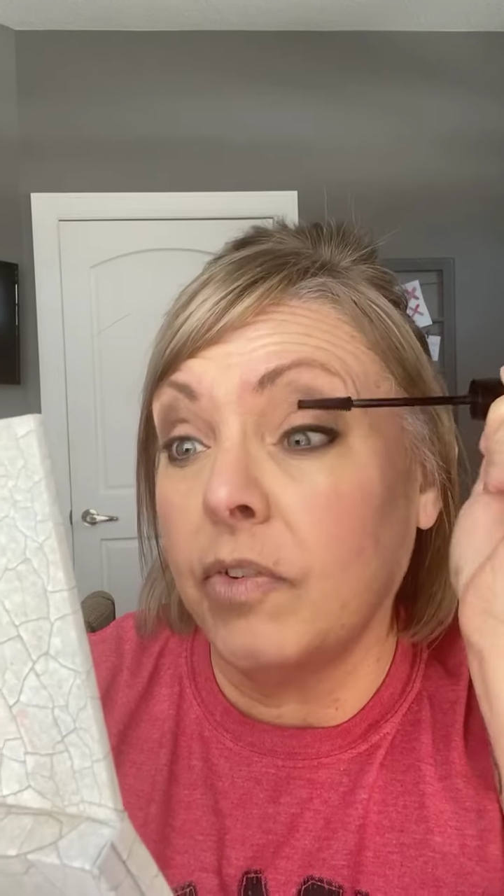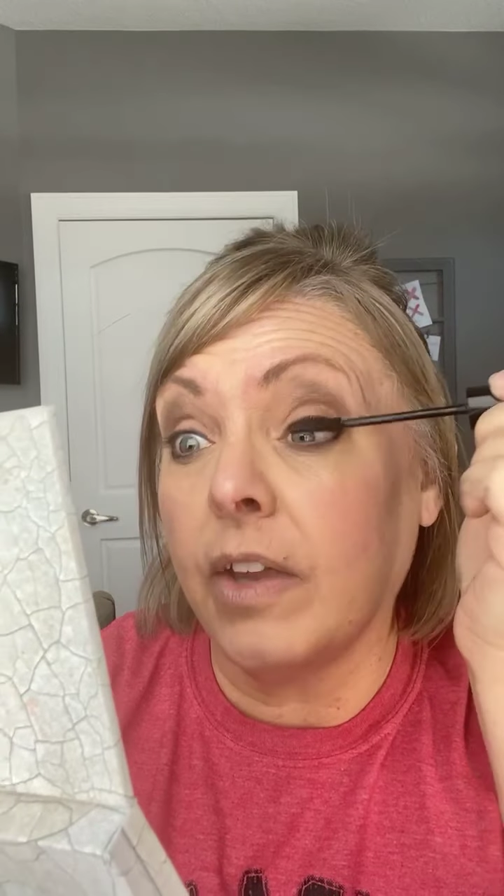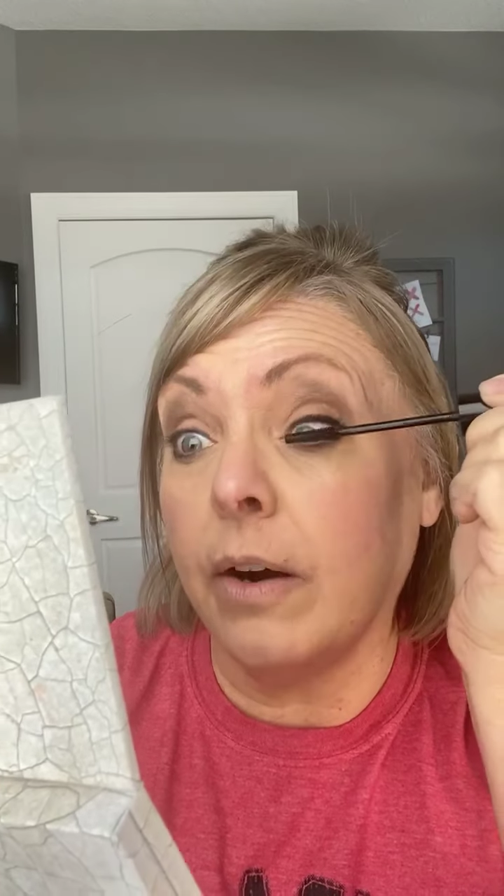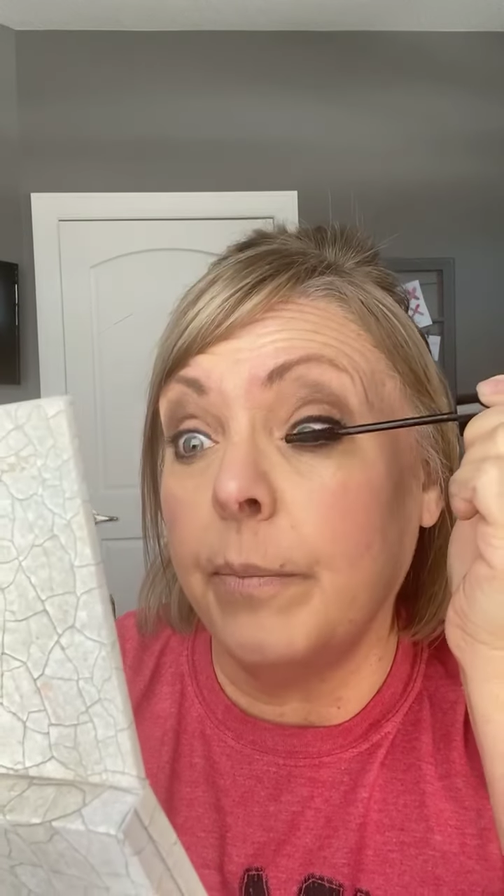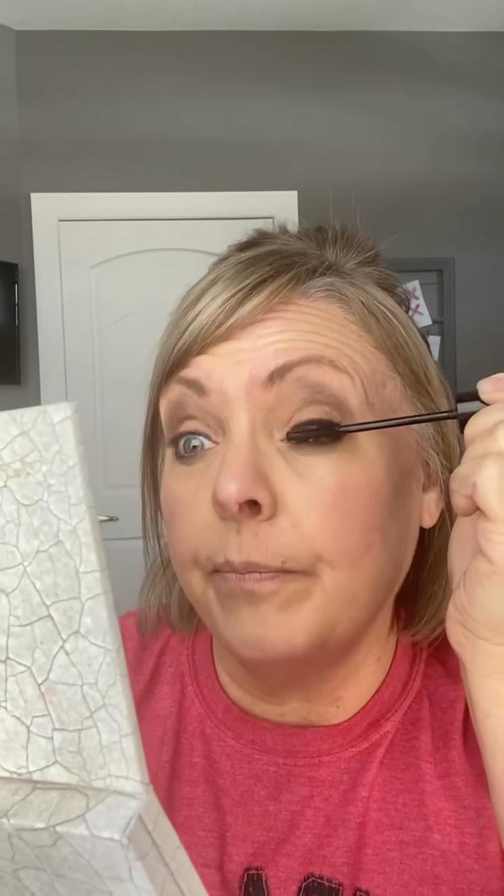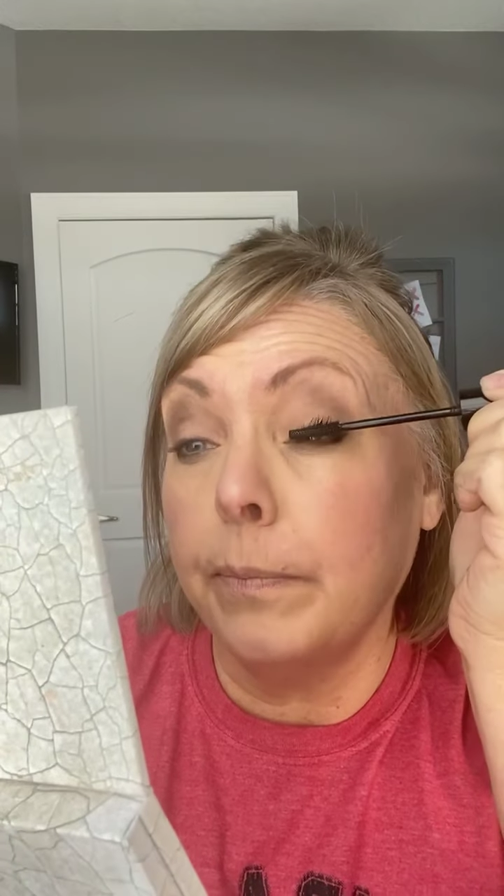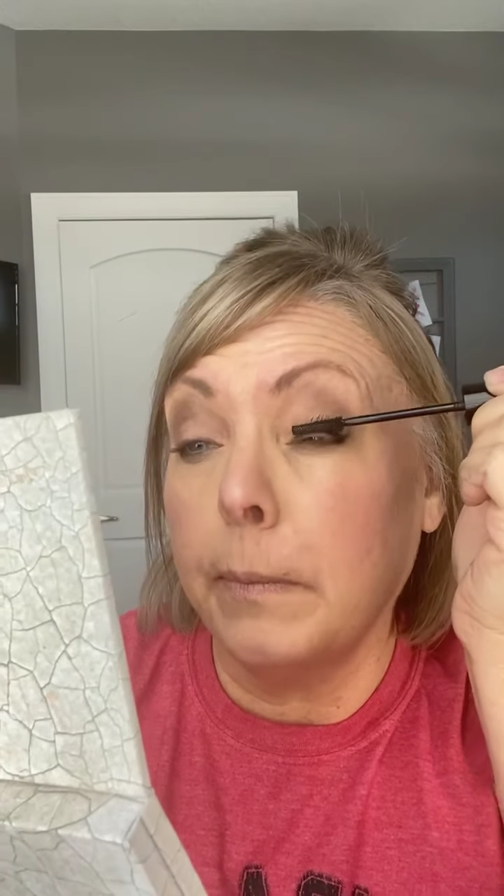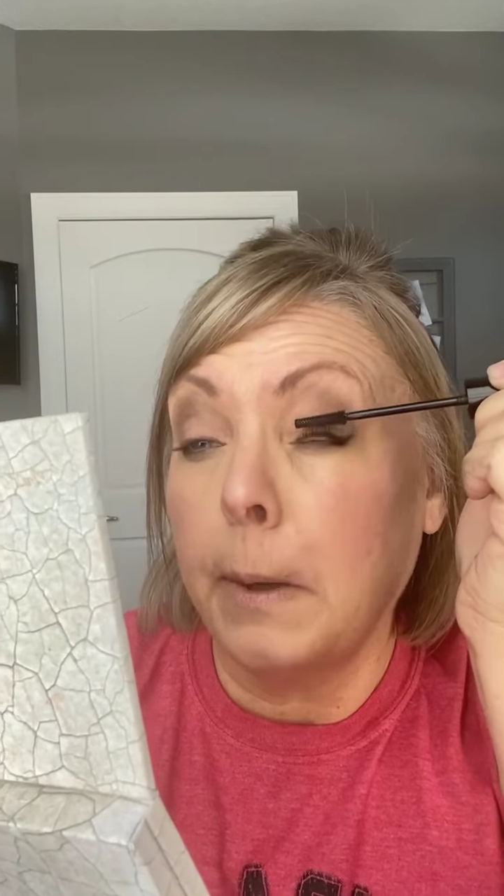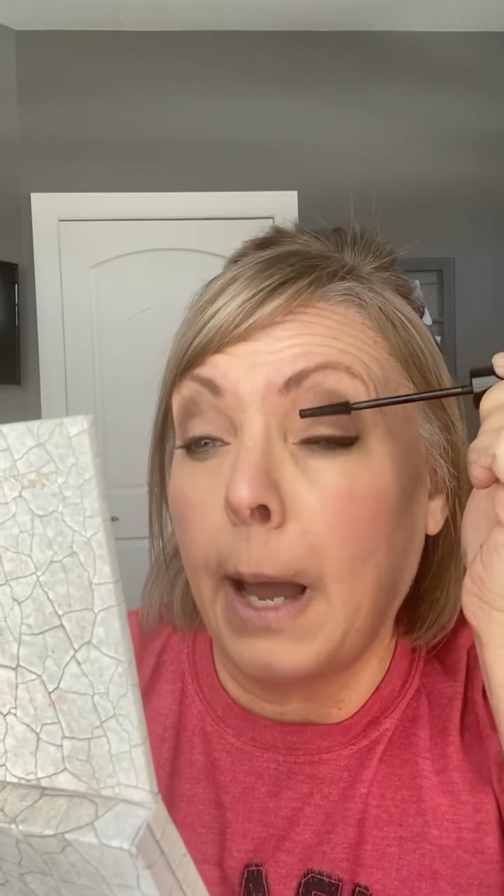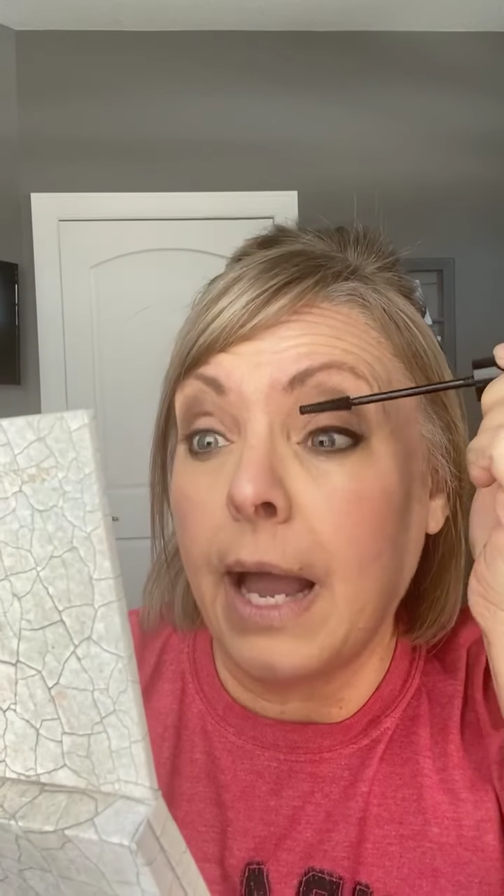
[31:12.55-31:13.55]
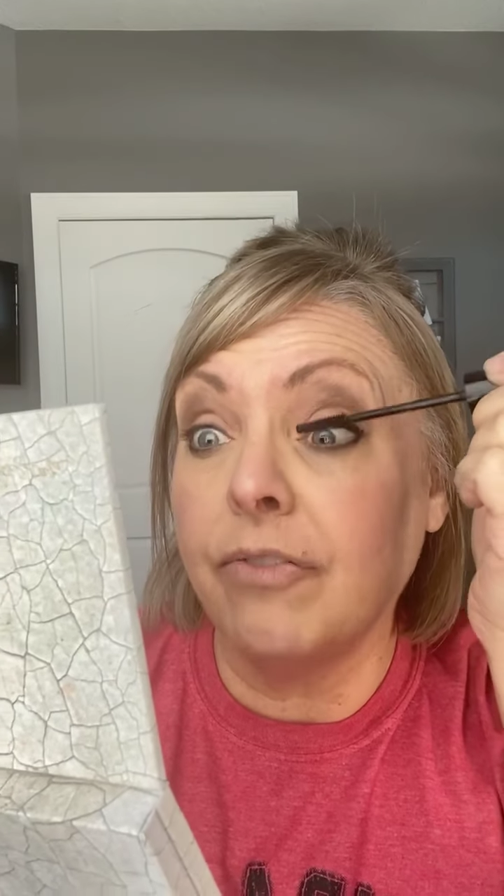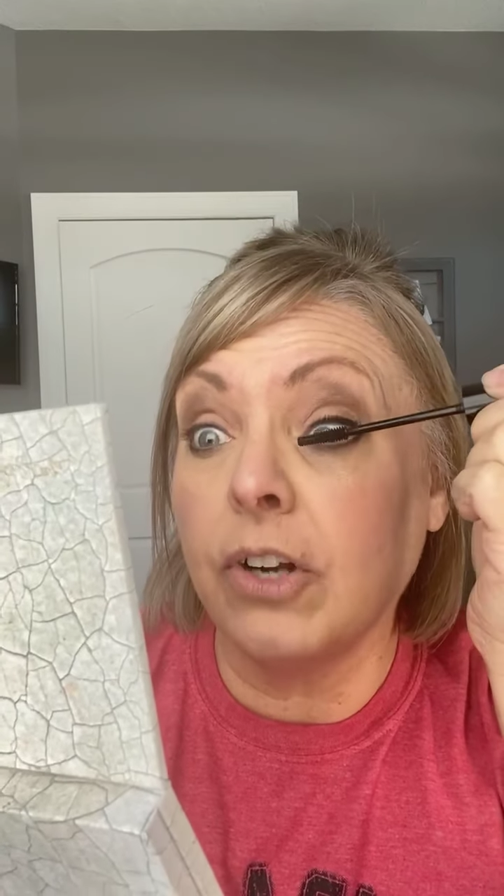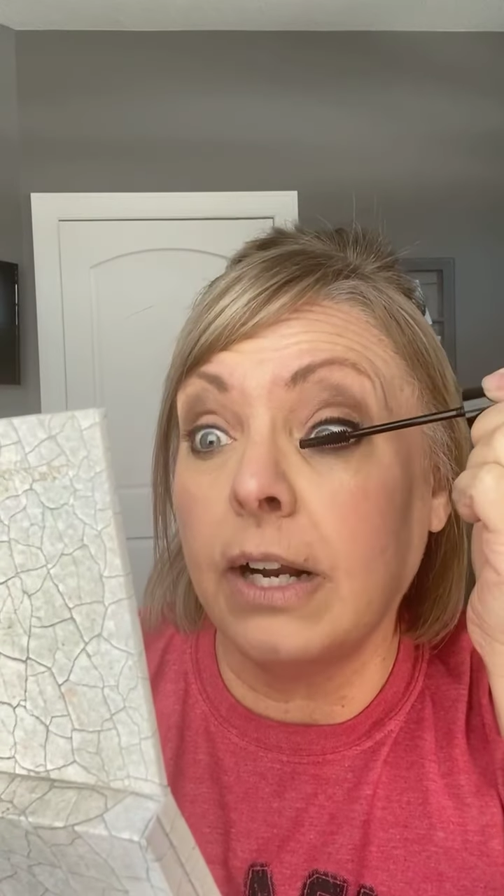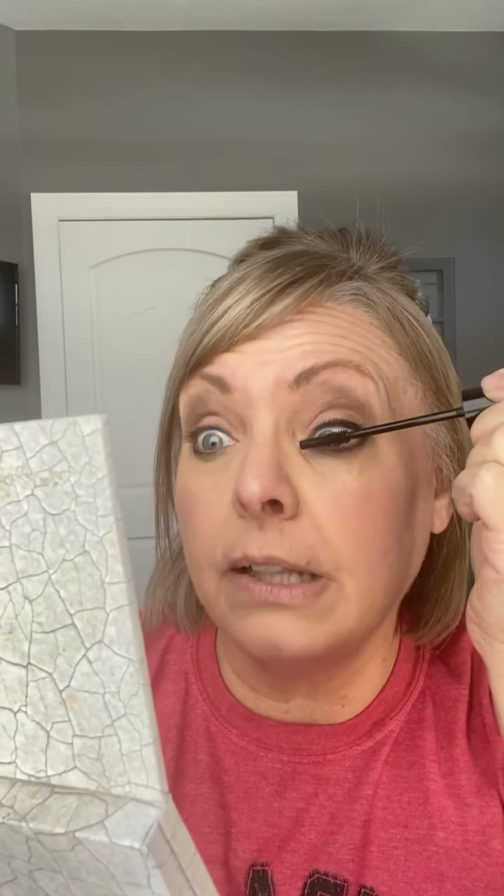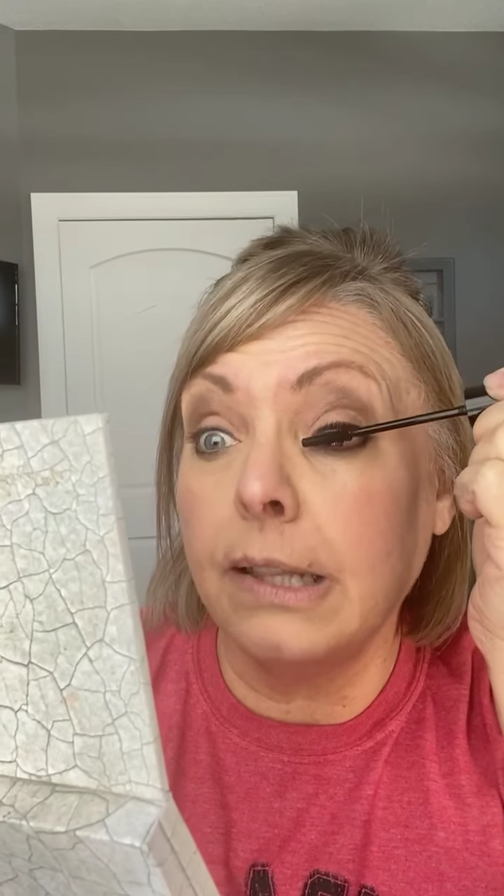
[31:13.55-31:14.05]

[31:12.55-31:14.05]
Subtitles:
So I've tried a